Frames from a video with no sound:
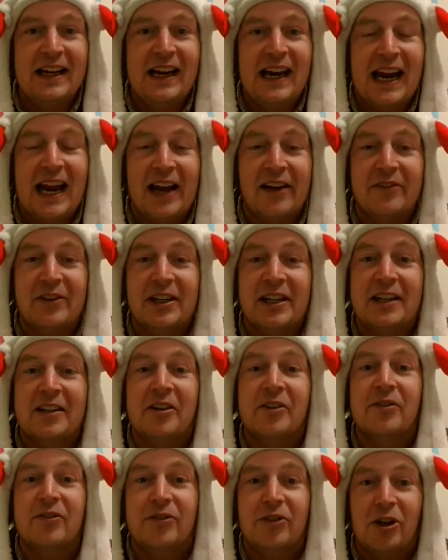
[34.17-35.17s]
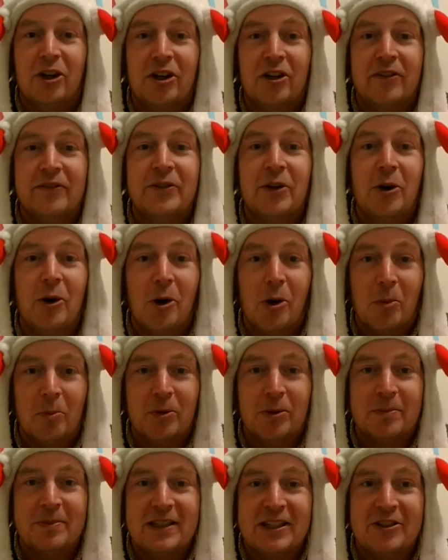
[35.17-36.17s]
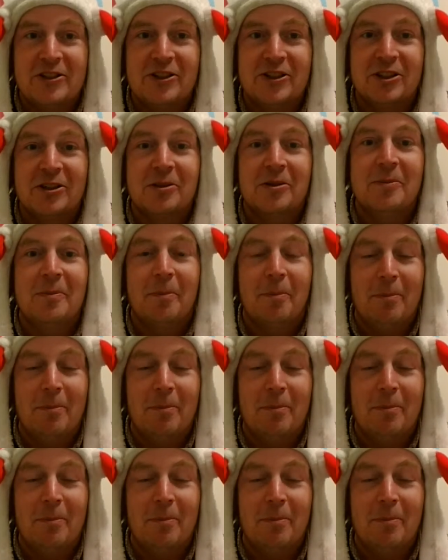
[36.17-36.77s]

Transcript: having an involved homeroom teacher